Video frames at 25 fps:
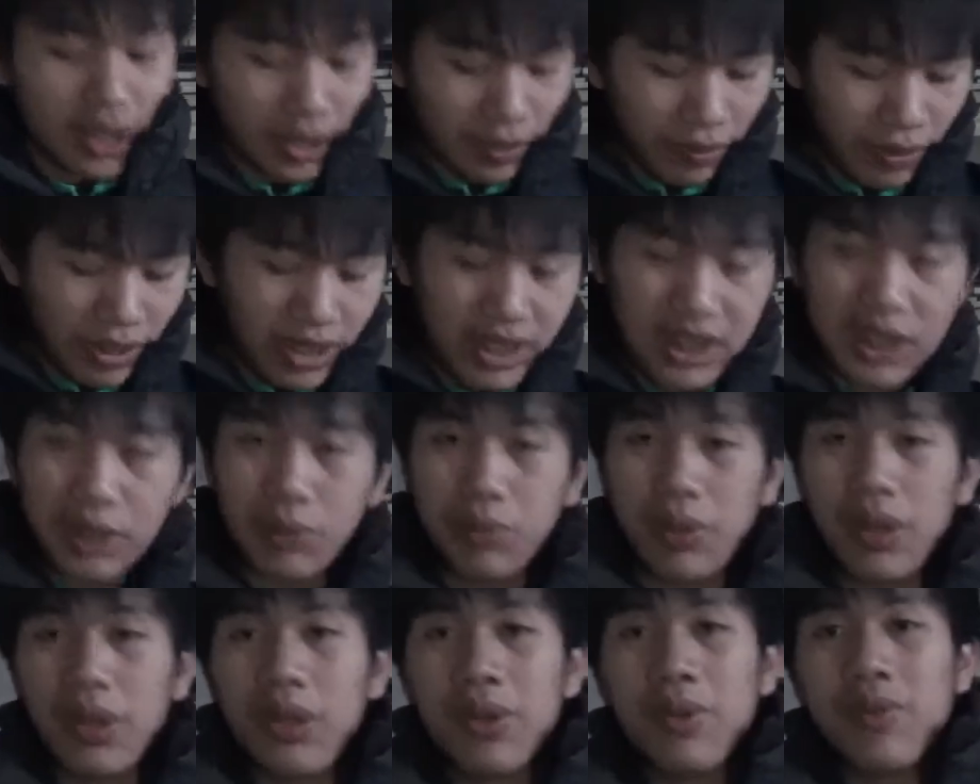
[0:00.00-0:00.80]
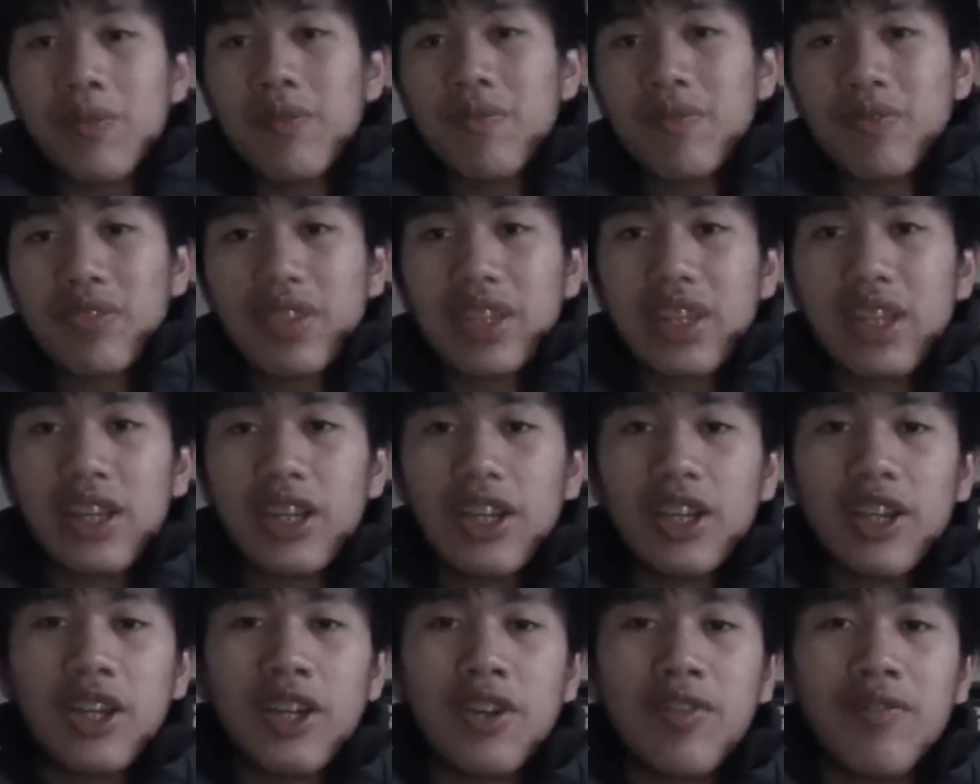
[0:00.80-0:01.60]
The rest, well,
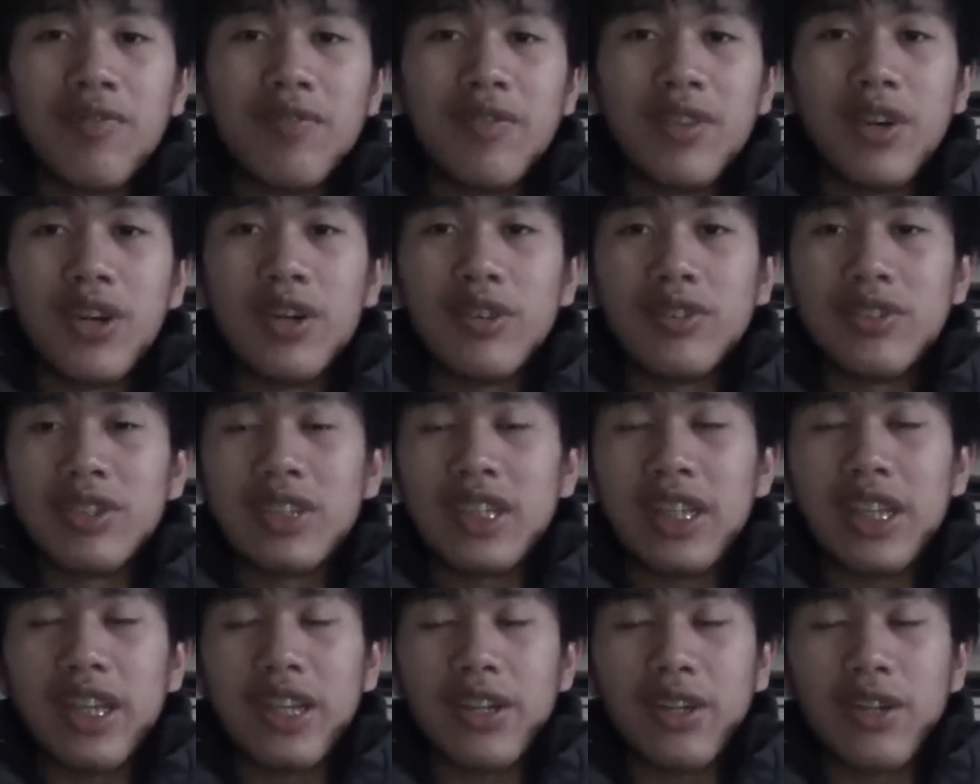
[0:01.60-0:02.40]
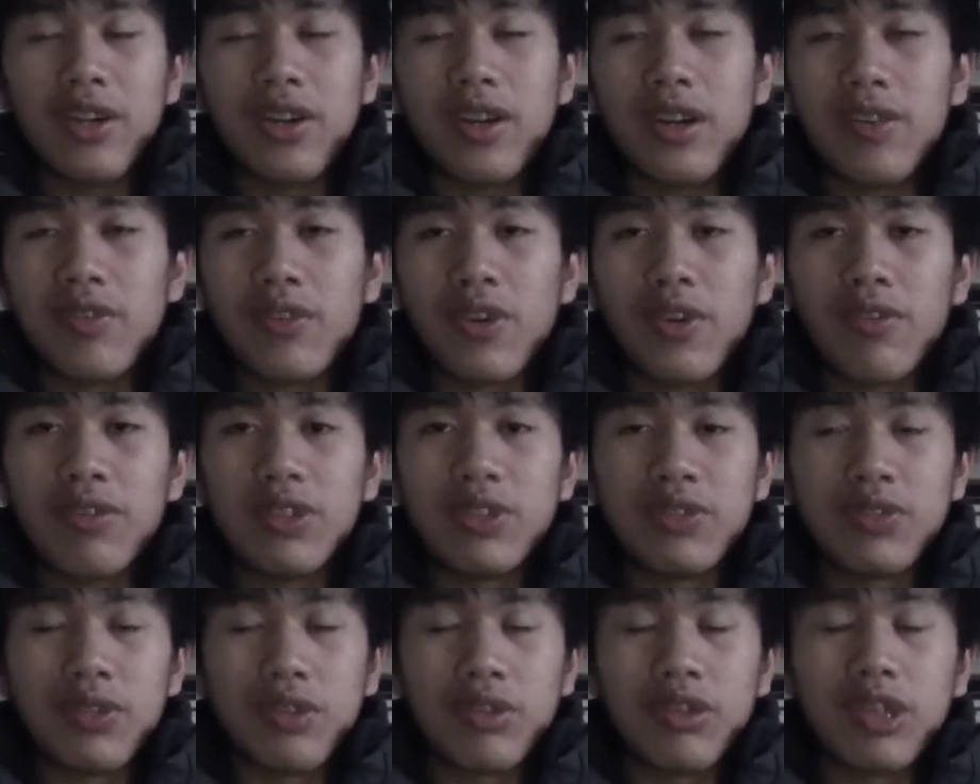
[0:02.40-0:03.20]
obviously I've got
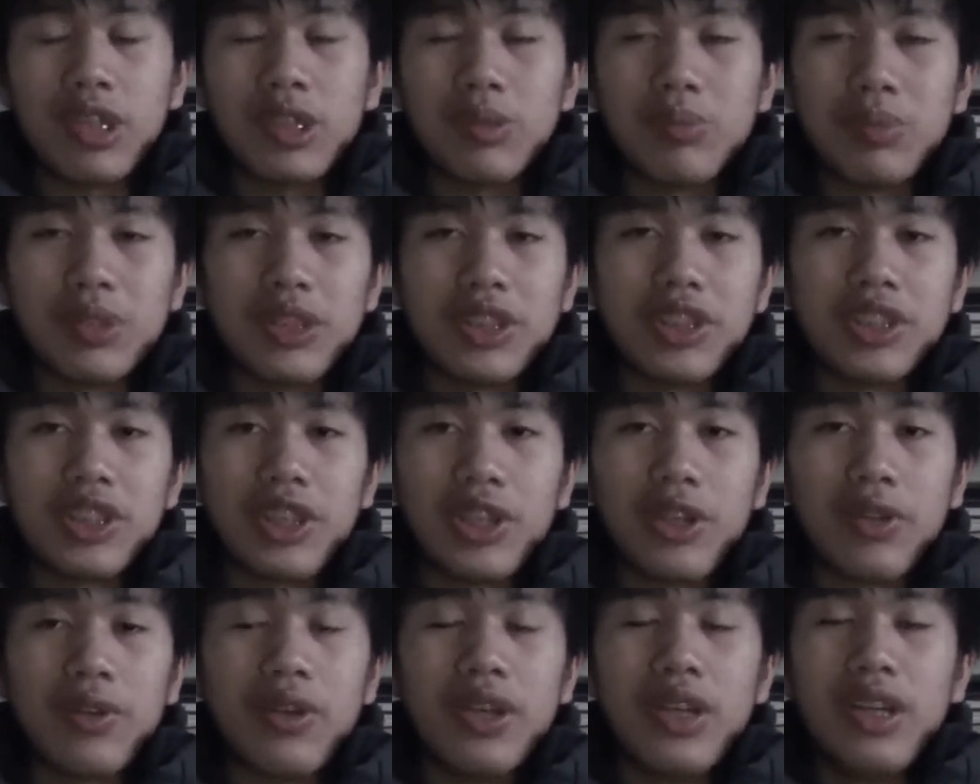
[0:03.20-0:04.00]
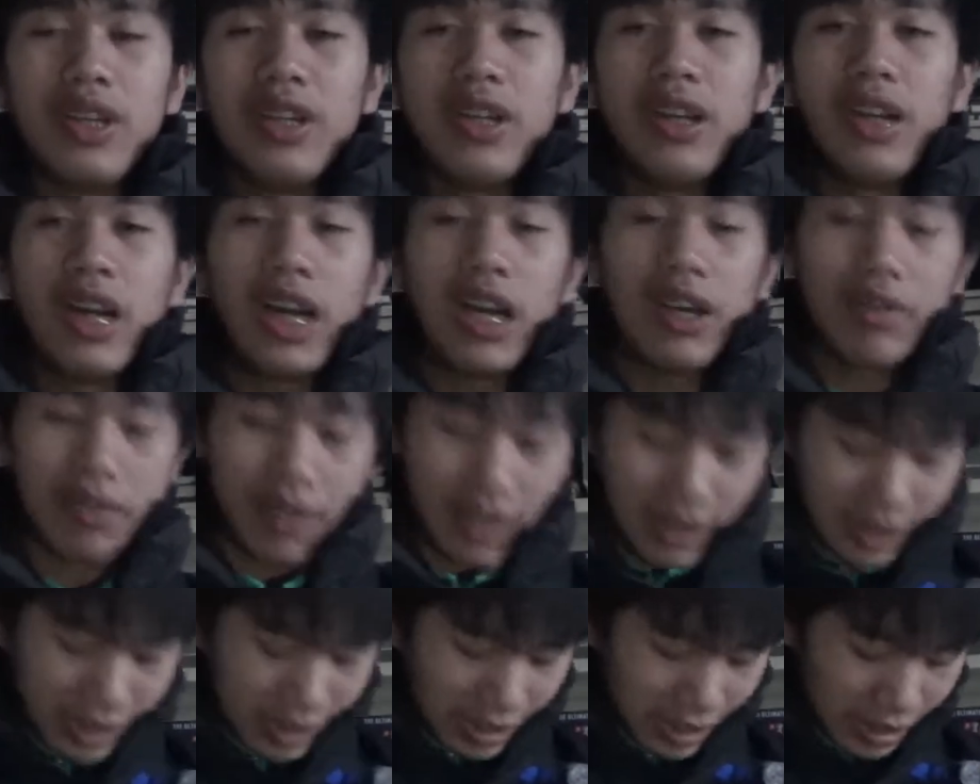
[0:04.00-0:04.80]
this for Christmas, so I
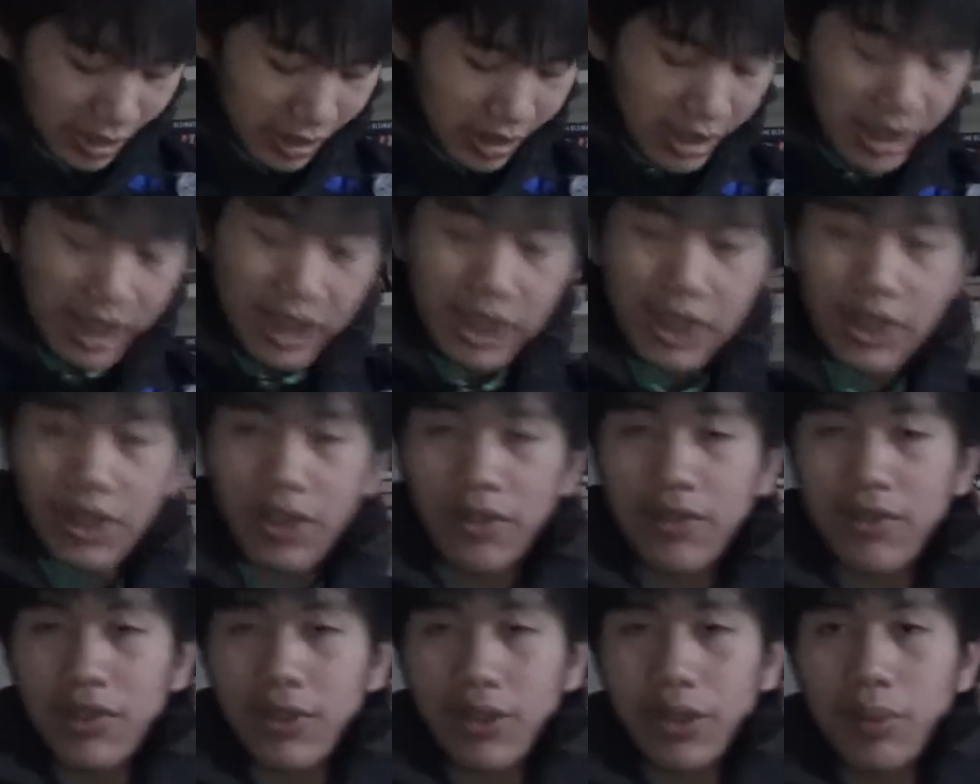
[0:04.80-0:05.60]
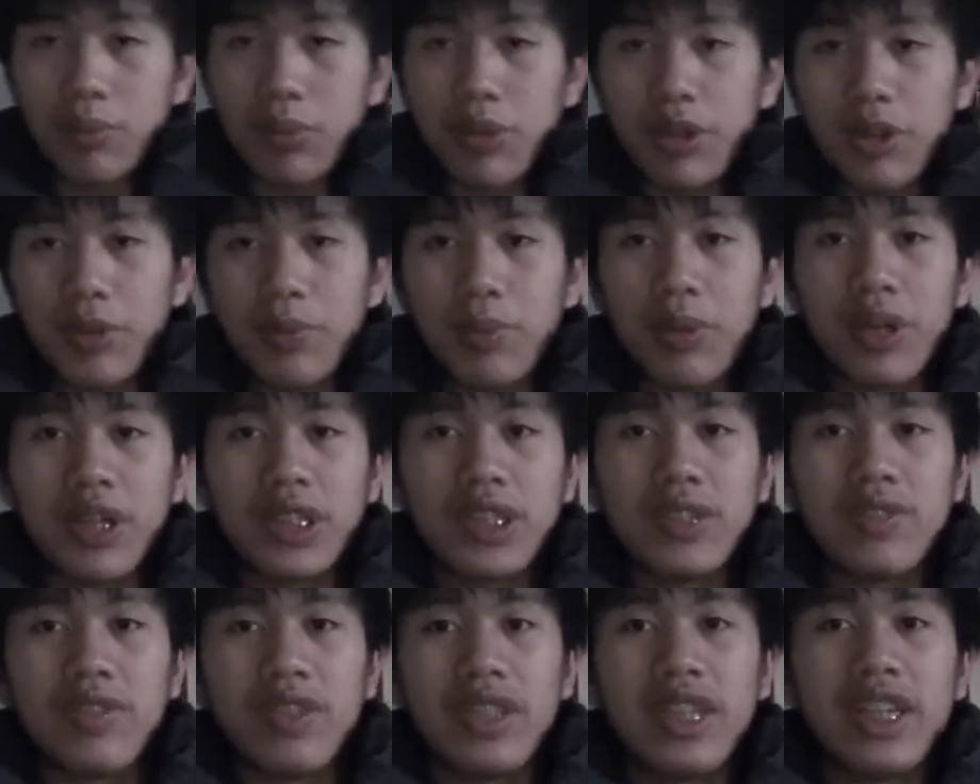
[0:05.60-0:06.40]
haven't actually taken off all the blue
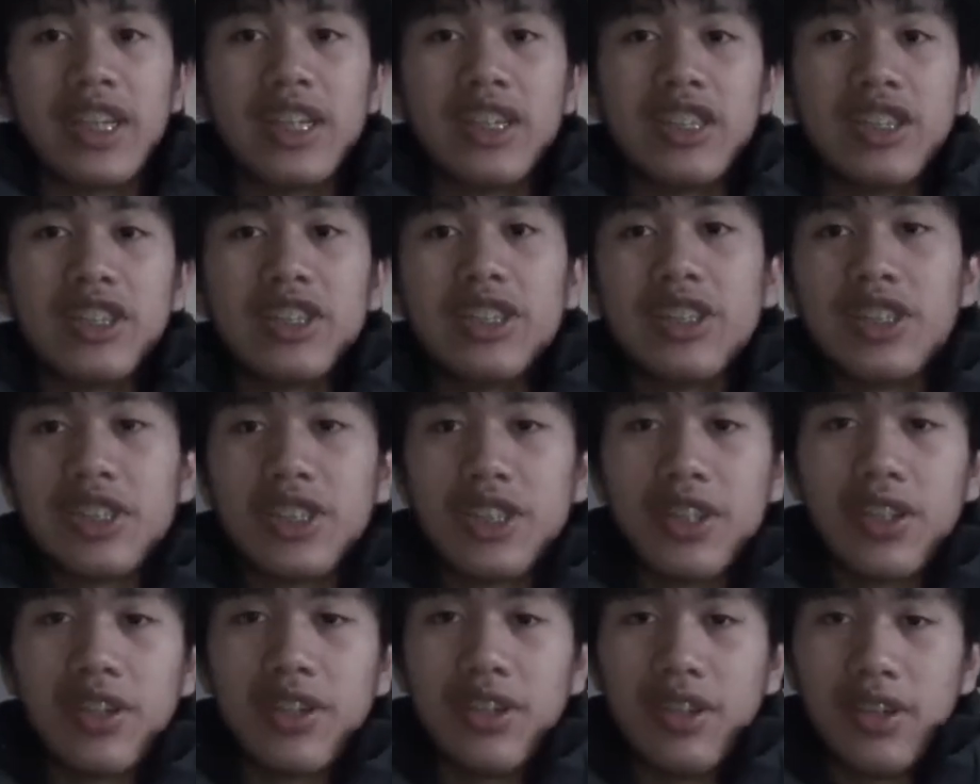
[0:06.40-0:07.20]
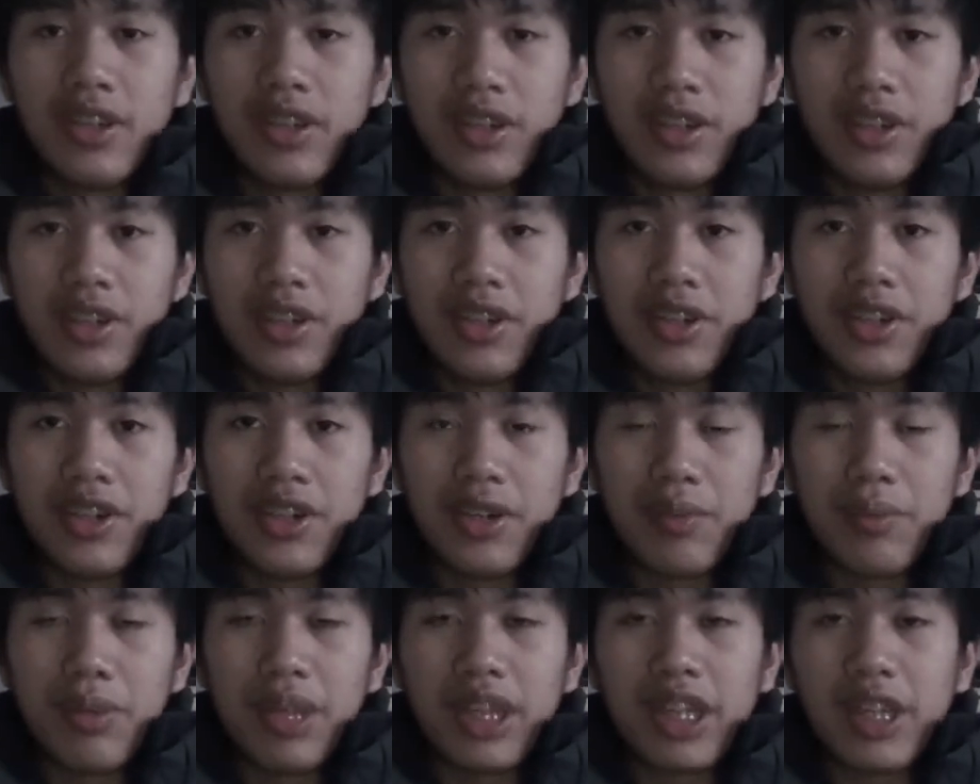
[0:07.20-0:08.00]
parts of it yet, just to
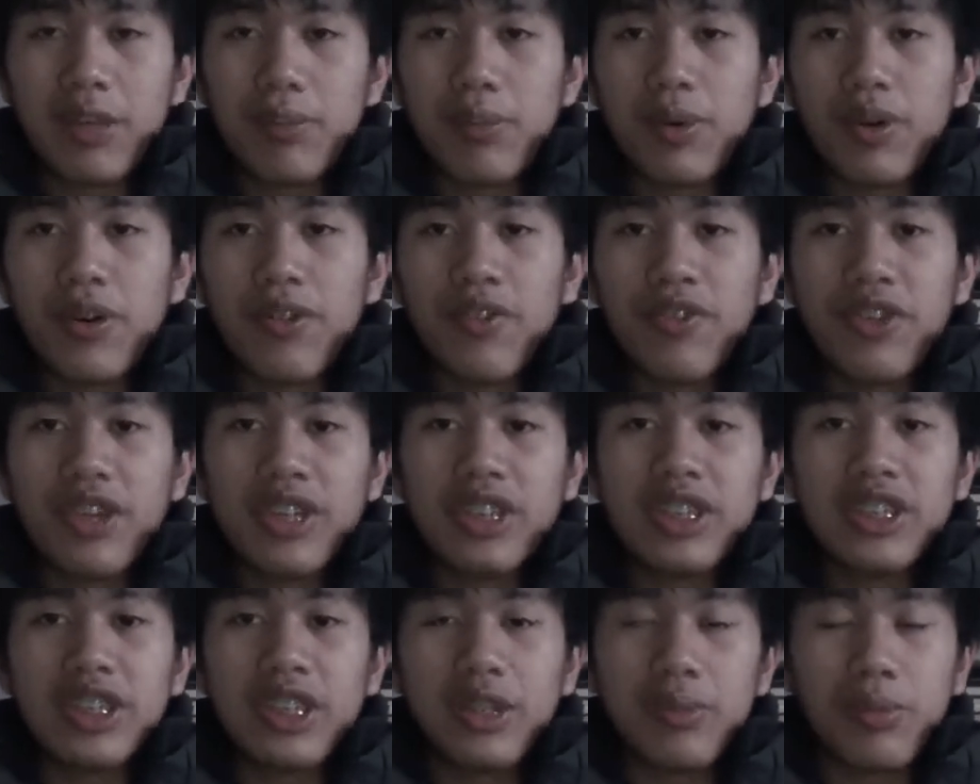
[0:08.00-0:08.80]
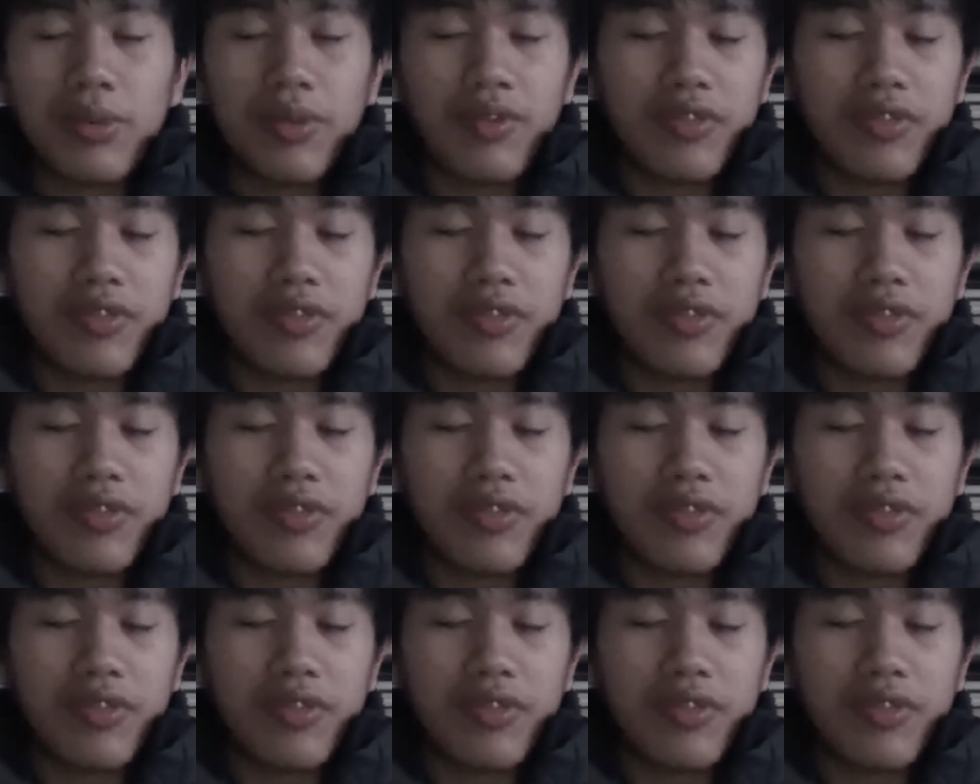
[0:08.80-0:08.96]
make it more authentic.